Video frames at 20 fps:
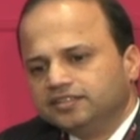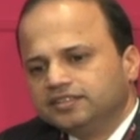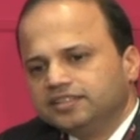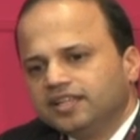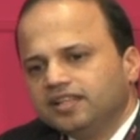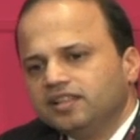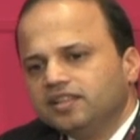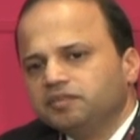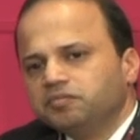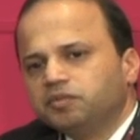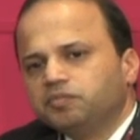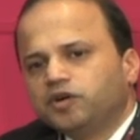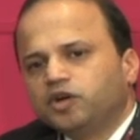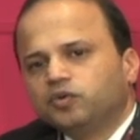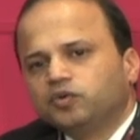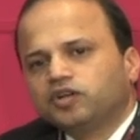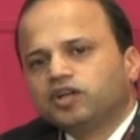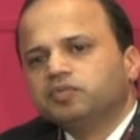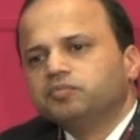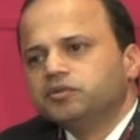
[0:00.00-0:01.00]
tell them
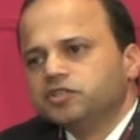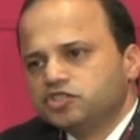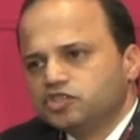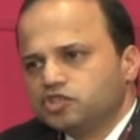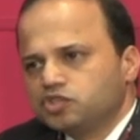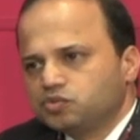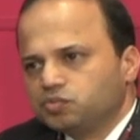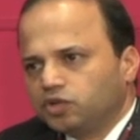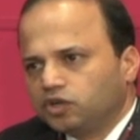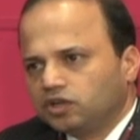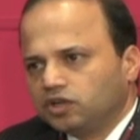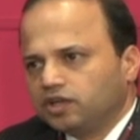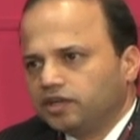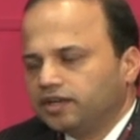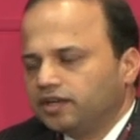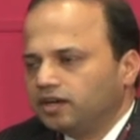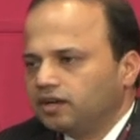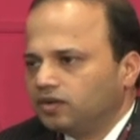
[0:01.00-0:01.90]
about our business model and